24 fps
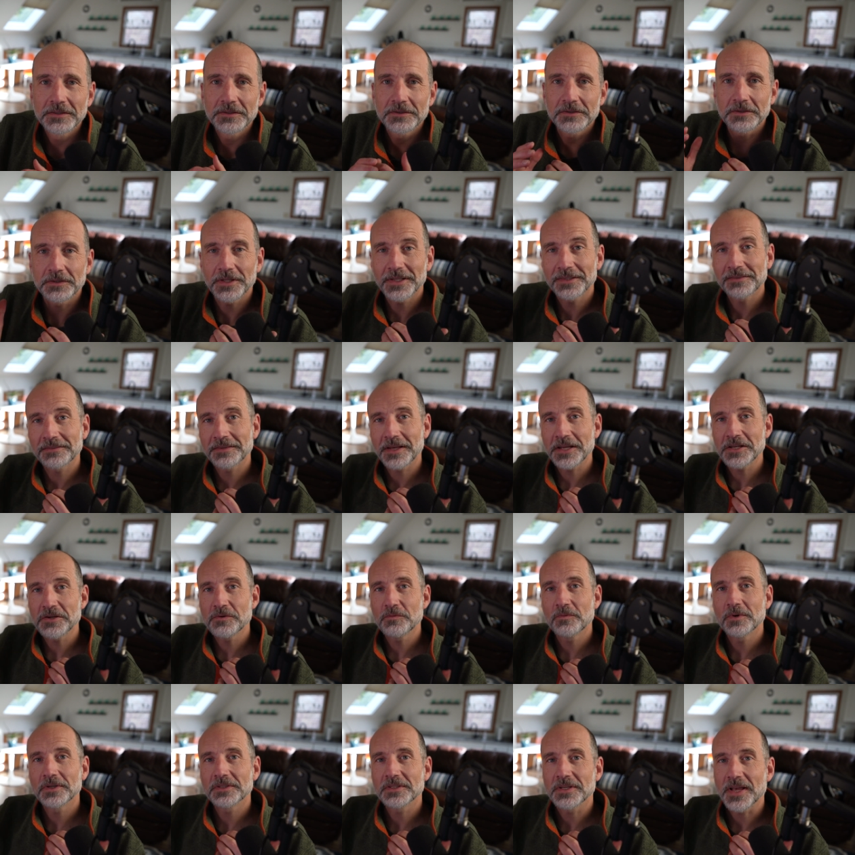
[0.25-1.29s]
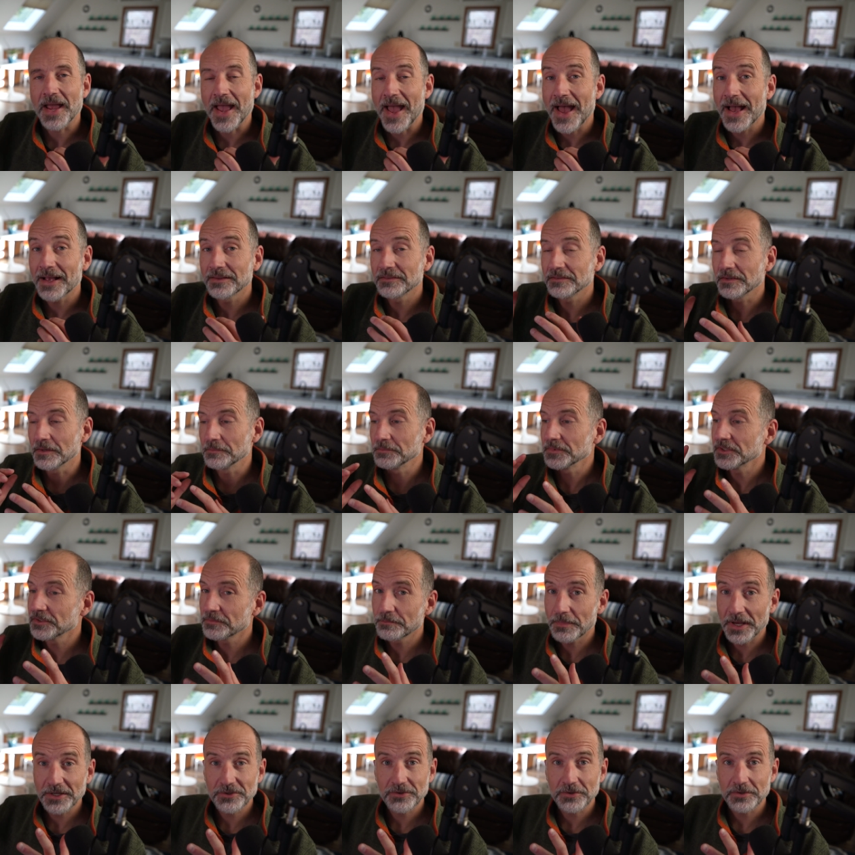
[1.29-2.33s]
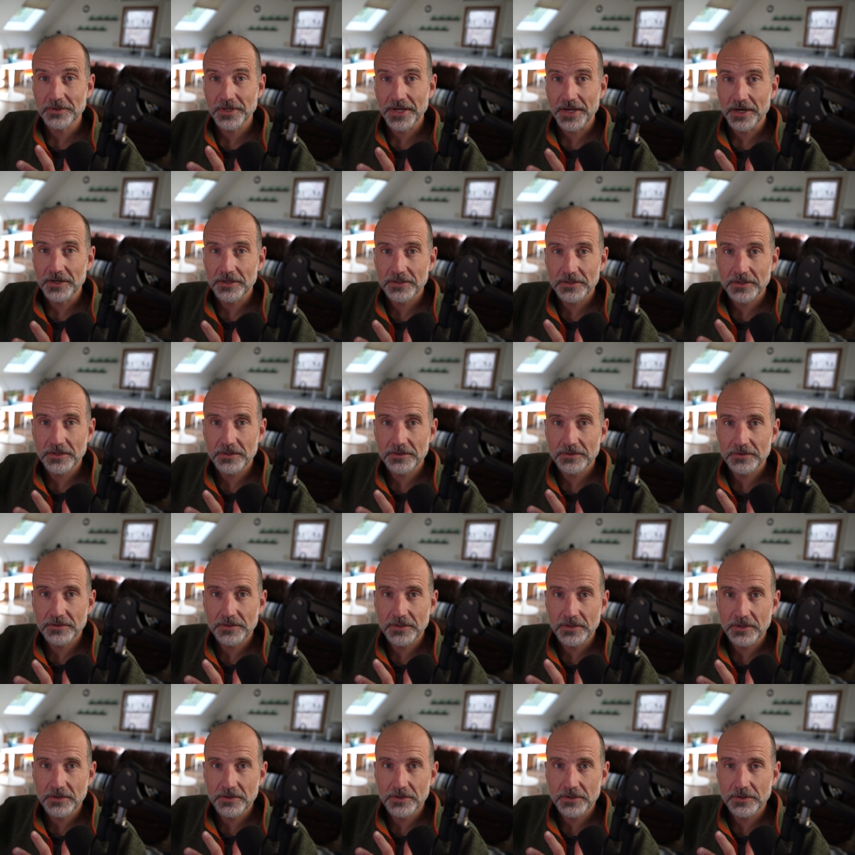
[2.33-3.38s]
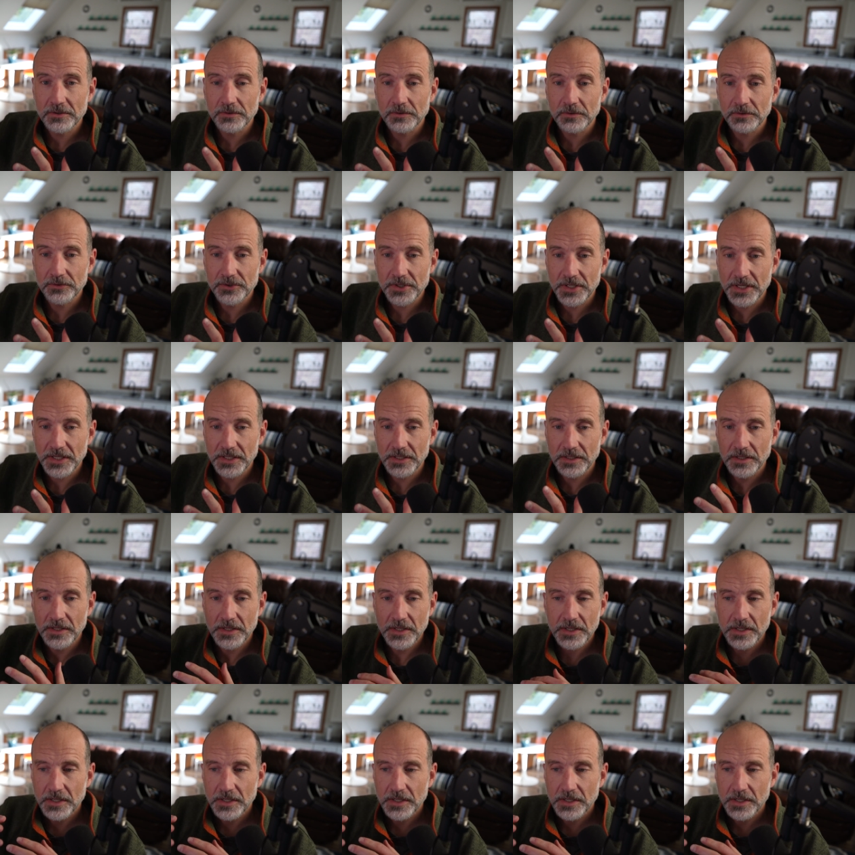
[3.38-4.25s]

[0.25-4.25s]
So let's say you want to add some special characters to your Google Sheet.